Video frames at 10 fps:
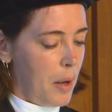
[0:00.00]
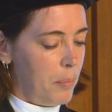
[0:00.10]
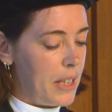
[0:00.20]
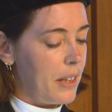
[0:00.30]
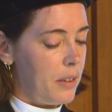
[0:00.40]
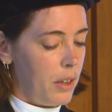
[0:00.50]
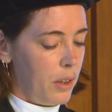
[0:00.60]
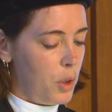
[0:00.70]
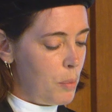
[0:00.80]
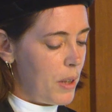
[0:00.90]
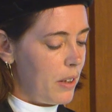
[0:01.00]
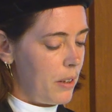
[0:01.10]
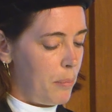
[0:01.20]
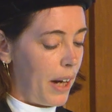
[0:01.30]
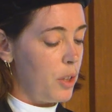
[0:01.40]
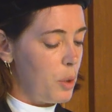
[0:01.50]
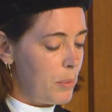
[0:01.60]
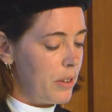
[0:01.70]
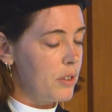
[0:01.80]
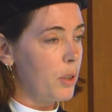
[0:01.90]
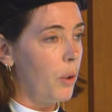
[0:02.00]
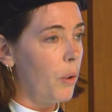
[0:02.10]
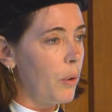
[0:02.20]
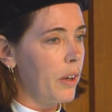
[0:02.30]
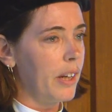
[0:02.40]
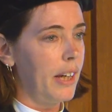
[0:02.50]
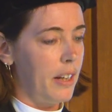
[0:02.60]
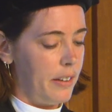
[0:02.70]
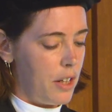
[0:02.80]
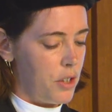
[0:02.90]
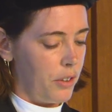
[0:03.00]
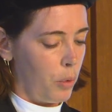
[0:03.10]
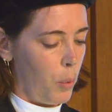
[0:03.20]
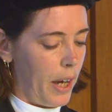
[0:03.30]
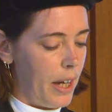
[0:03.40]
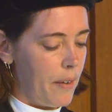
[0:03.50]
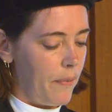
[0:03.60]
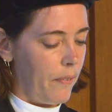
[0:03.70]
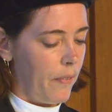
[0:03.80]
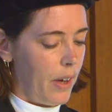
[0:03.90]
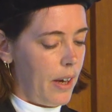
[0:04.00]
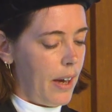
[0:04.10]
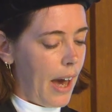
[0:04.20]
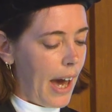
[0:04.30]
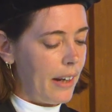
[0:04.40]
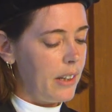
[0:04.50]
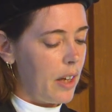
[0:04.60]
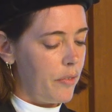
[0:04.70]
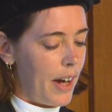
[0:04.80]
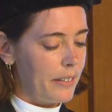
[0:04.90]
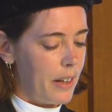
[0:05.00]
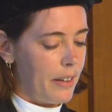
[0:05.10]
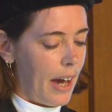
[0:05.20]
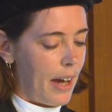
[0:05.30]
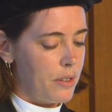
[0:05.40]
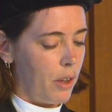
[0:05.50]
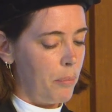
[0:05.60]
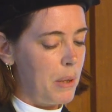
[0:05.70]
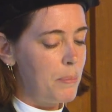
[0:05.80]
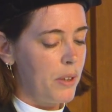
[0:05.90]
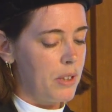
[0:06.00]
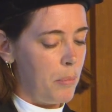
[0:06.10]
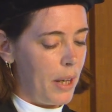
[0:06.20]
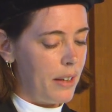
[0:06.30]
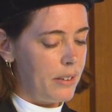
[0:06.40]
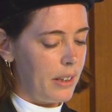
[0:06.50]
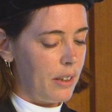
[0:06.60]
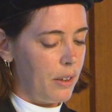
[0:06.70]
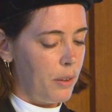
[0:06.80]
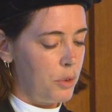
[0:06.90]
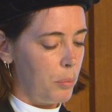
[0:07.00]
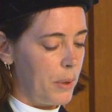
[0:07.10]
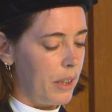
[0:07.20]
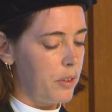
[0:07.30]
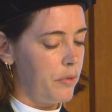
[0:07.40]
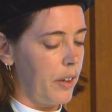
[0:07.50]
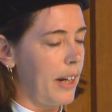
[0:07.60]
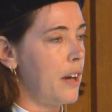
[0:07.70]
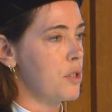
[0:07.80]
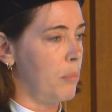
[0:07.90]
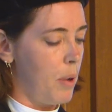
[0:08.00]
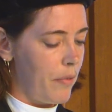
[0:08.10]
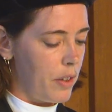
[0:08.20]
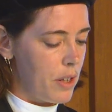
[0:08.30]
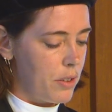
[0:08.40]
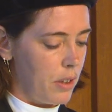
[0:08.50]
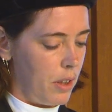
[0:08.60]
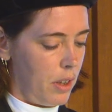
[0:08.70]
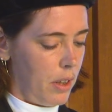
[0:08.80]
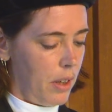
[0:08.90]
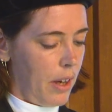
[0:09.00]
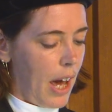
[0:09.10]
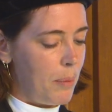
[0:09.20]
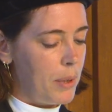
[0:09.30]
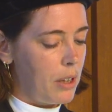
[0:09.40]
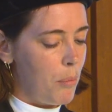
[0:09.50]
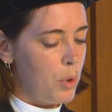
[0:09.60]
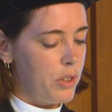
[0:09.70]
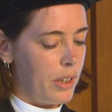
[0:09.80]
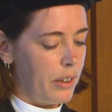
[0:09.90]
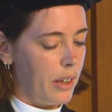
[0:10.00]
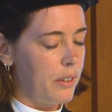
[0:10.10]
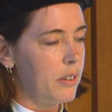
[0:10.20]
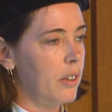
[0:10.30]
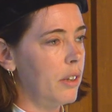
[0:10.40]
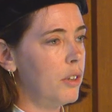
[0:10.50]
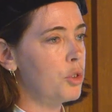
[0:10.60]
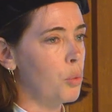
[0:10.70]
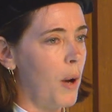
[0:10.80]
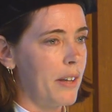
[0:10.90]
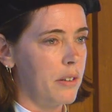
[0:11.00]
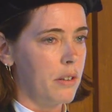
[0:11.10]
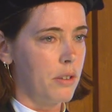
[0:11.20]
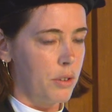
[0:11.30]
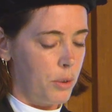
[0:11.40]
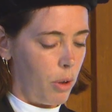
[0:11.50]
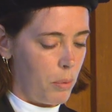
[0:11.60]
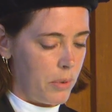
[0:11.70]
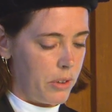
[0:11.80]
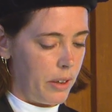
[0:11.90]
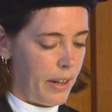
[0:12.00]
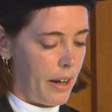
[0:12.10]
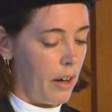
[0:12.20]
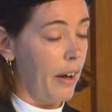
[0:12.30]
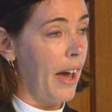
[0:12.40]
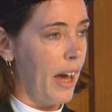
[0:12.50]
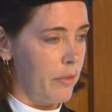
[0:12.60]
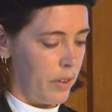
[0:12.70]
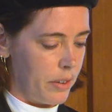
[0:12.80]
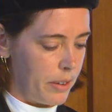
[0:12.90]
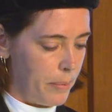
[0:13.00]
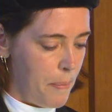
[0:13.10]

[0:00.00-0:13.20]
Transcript: be it human by humans or in a digital way, and the effect that it has on people's ability to build financial buffers and become resilient to weather the storms that are ahead of us.